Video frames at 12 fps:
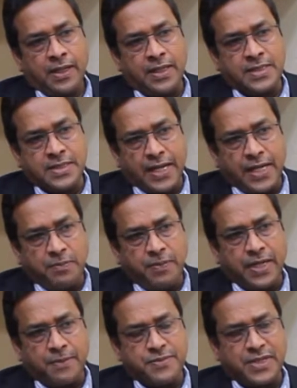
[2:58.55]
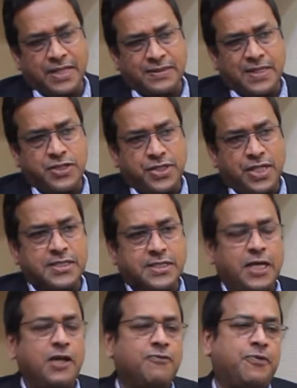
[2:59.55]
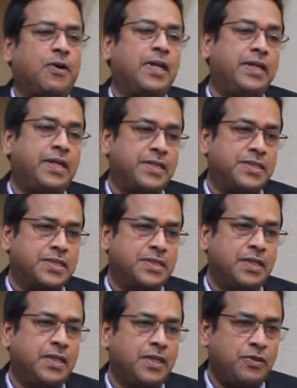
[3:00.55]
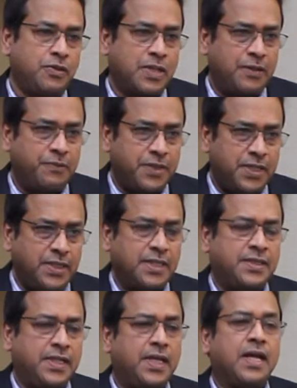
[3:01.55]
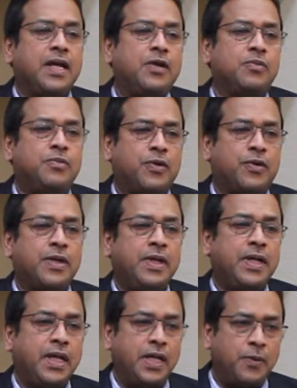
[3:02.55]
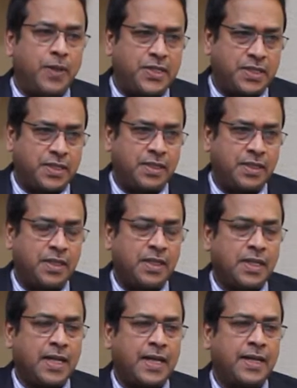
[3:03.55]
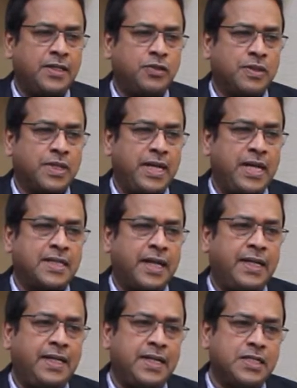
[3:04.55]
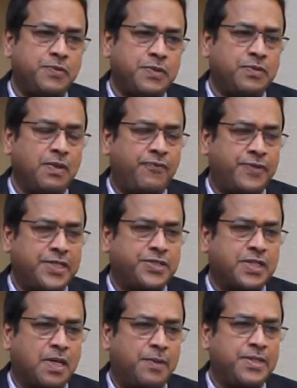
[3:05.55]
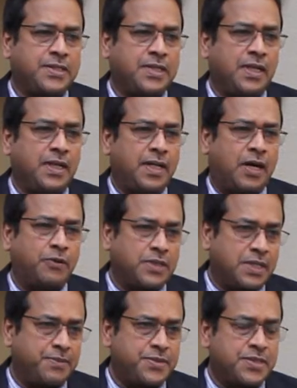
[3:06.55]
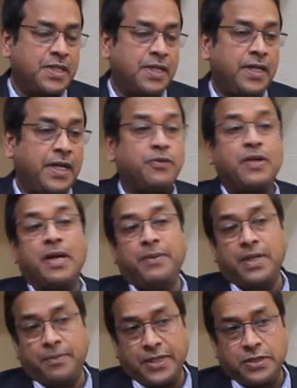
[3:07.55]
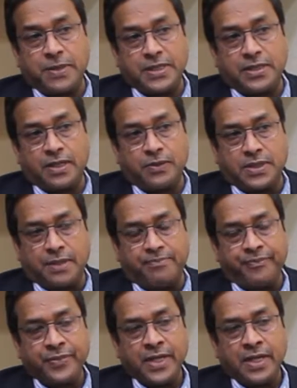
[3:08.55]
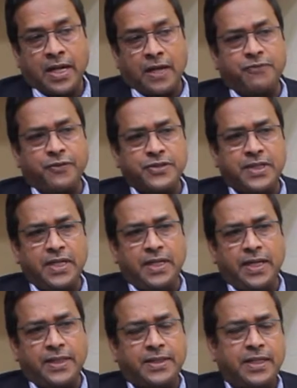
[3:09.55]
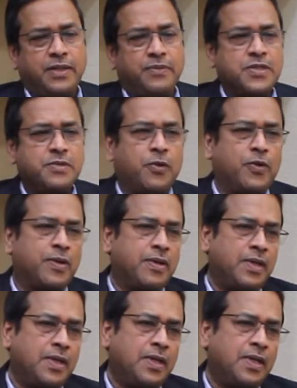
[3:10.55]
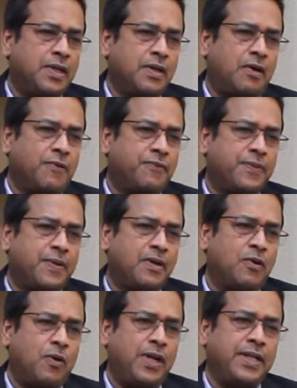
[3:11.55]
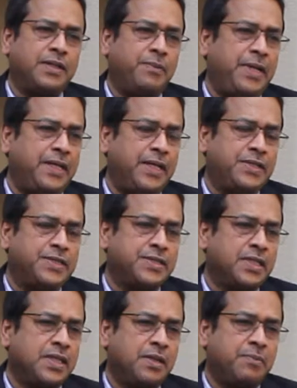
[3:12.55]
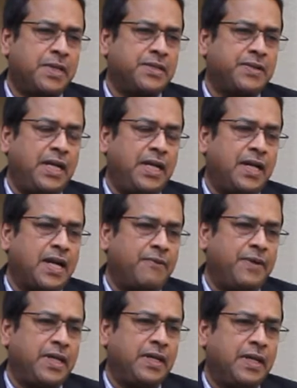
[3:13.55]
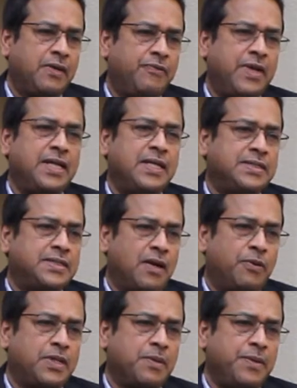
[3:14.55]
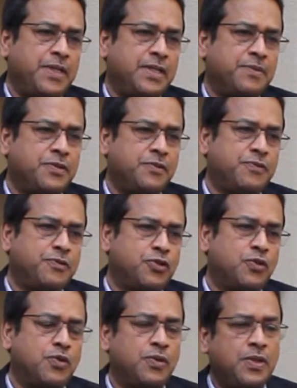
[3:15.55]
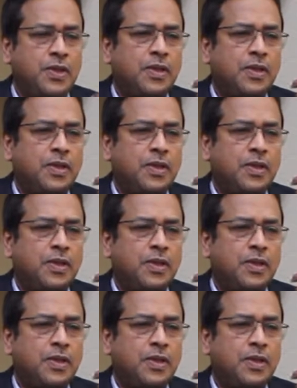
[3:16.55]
design becomes the essential skill of all Indians to convert their thinking into more innovation and to create ideas which will fetch commercial outcomes. It would have been a much better outcome. Unfortunately, I think it was more of holding the meetings, but really having very little outcome in terms of to show